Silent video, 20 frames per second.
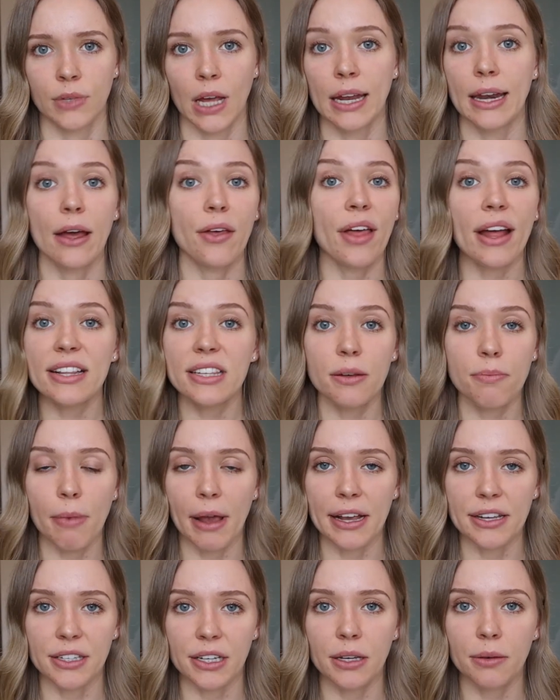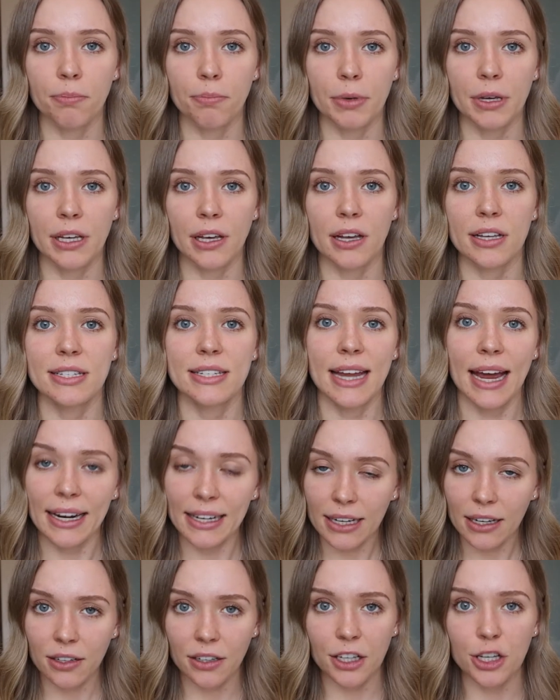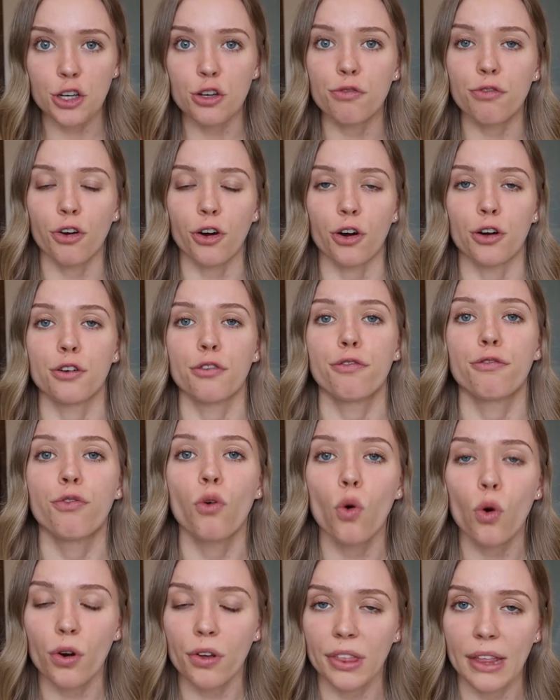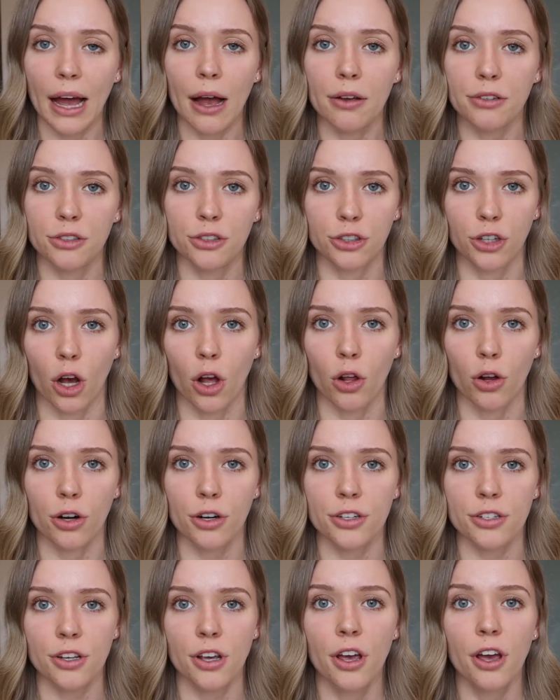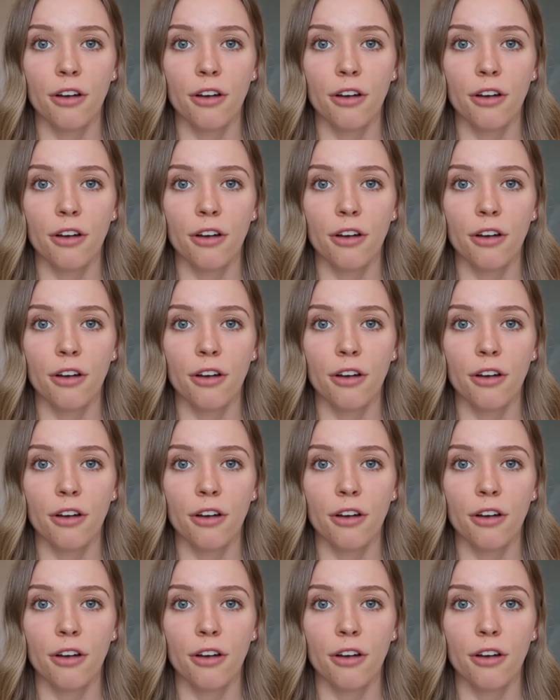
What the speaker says: Now that's amazing because technically you've earned $4,000